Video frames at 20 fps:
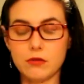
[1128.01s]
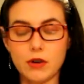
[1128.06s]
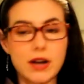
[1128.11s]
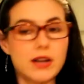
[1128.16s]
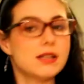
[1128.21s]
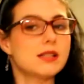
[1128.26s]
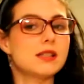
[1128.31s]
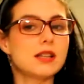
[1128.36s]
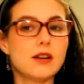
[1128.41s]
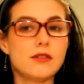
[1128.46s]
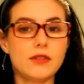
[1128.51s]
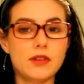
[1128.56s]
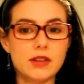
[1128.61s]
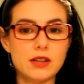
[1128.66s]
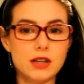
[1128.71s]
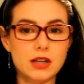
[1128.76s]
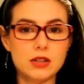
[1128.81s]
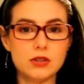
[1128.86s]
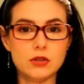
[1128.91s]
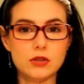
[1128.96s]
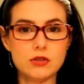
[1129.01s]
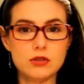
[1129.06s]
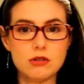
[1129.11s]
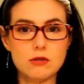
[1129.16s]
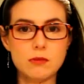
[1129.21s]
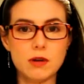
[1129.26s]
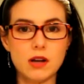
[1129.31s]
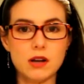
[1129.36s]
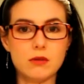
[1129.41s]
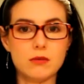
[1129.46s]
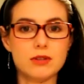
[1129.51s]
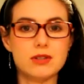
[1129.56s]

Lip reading: rice stuffing that I told you about,